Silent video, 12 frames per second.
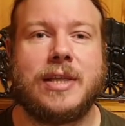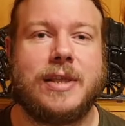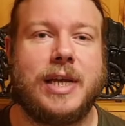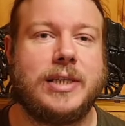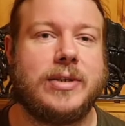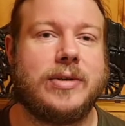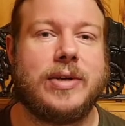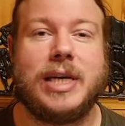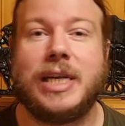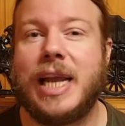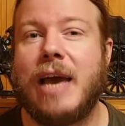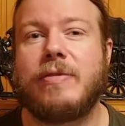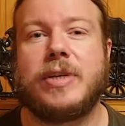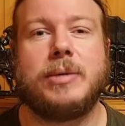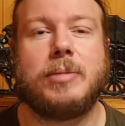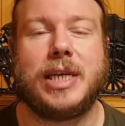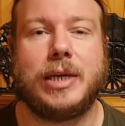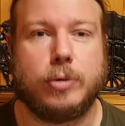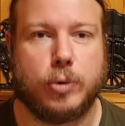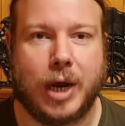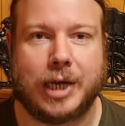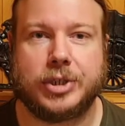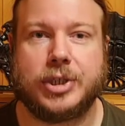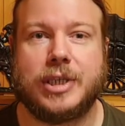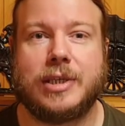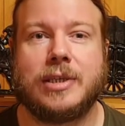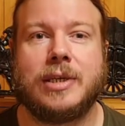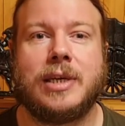then you inevitably rush it.